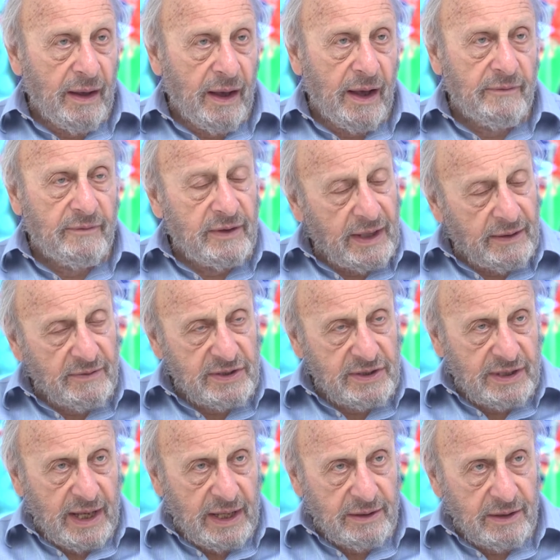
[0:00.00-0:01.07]
I've never
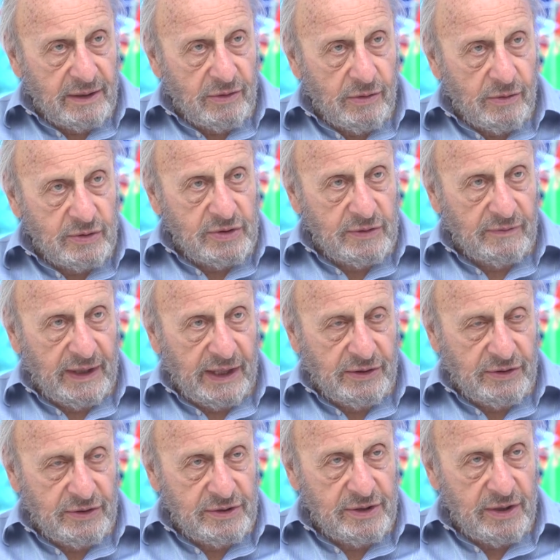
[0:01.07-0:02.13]
started a course of
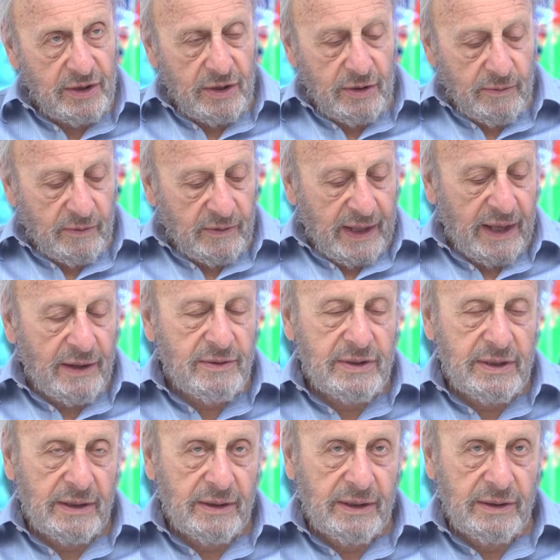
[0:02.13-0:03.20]
lectures without
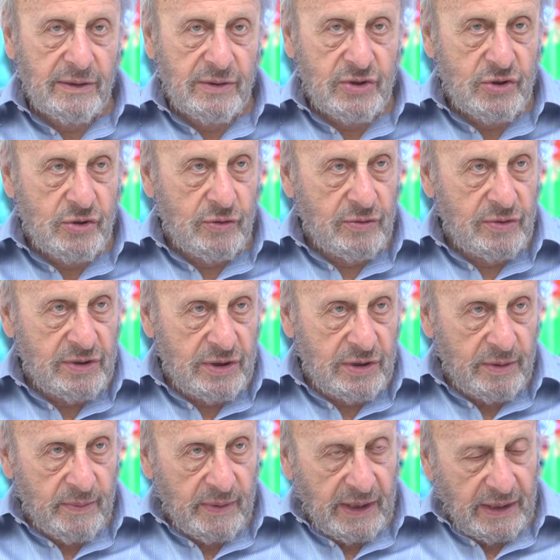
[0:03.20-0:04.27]
telling the students at
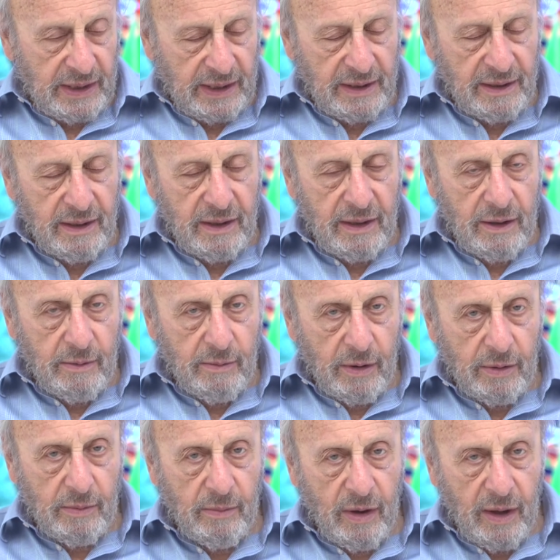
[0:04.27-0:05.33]
the beginning
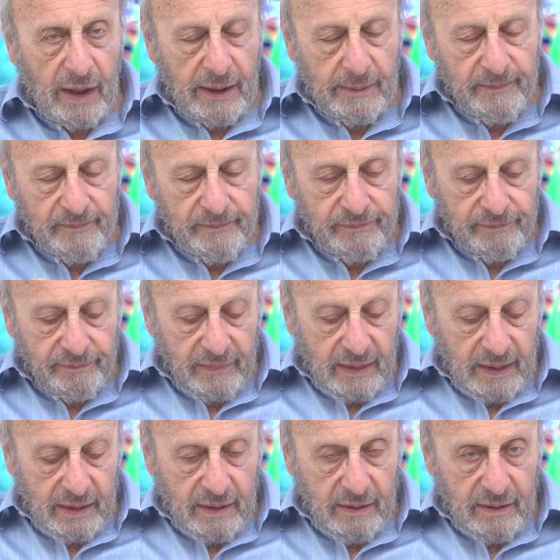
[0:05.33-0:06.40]
what my
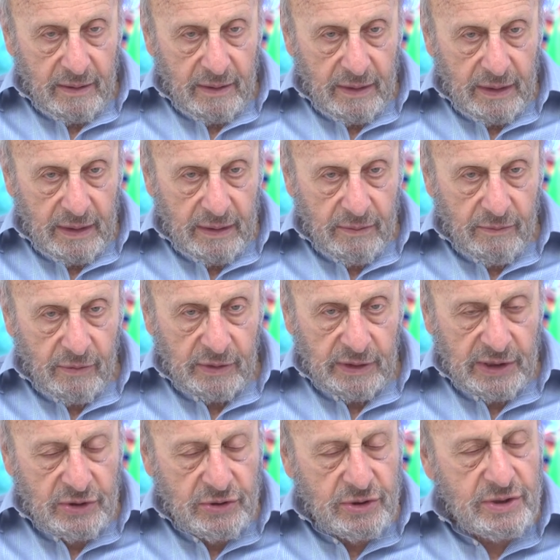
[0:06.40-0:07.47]

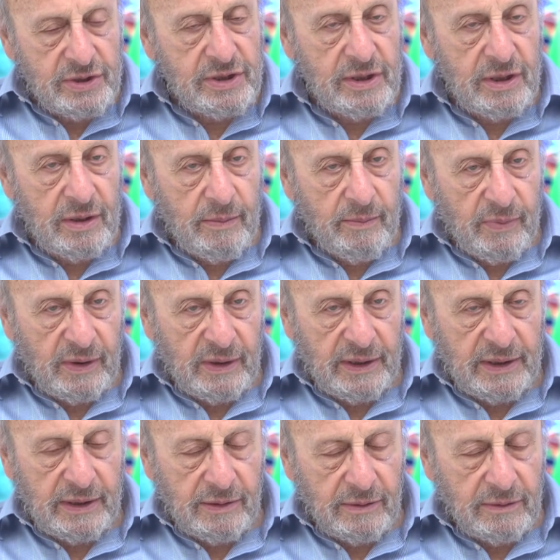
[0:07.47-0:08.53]
religious,
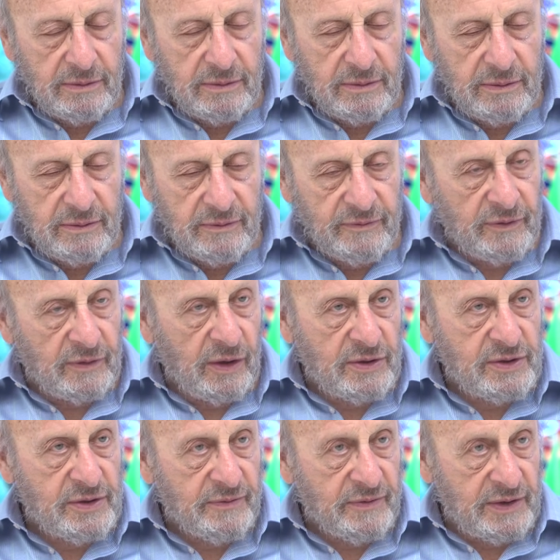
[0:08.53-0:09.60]
political
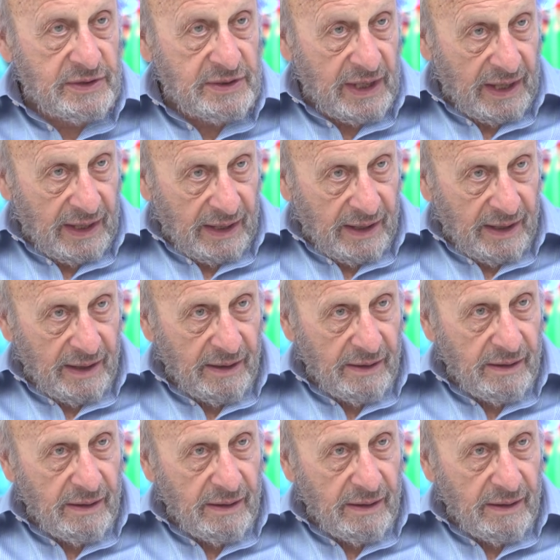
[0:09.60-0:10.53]
philosophies are